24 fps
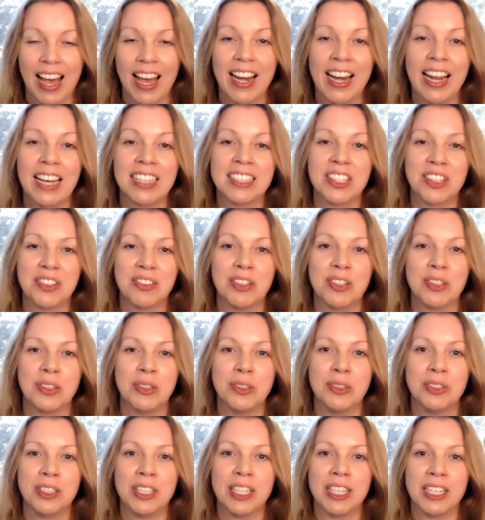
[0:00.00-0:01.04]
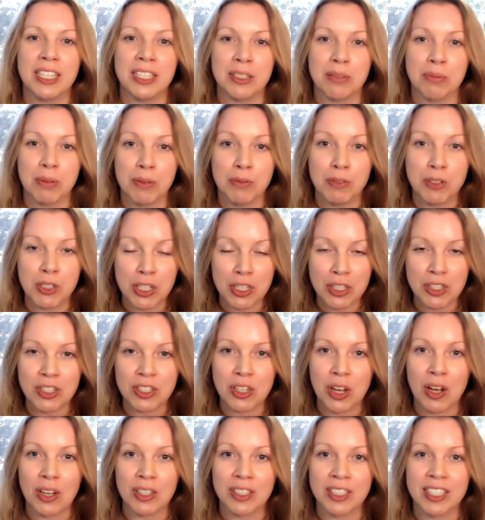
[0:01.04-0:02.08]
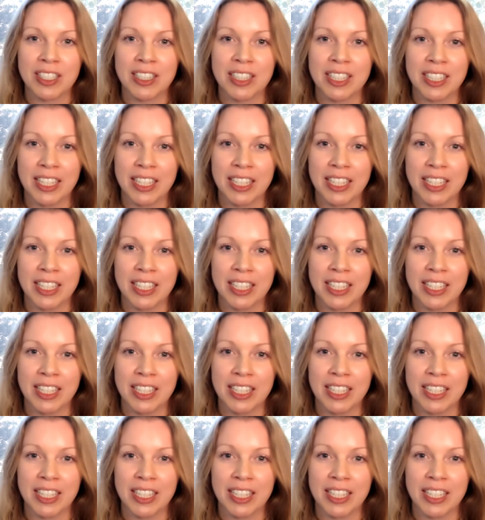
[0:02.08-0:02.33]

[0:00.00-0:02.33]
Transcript: And as I record this, we've just started